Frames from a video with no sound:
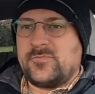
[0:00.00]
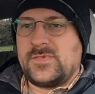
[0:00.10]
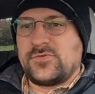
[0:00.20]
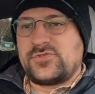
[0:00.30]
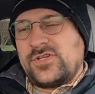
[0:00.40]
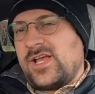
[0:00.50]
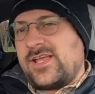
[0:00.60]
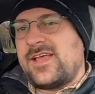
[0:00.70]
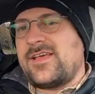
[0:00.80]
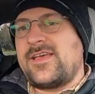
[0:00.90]
You know,
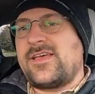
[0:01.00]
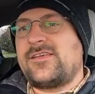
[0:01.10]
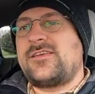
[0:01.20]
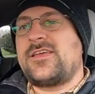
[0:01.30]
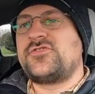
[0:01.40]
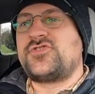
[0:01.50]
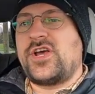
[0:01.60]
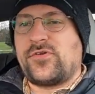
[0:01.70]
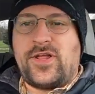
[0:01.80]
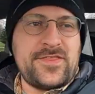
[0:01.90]
in
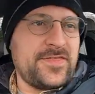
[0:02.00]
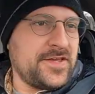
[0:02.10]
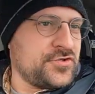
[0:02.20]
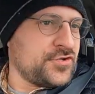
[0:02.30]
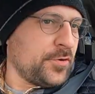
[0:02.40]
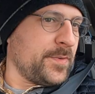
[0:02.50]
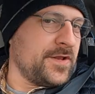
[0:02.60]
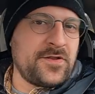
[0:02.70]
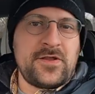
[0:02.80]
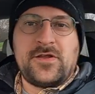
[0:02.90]
general, I think
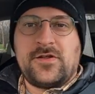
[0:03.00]
German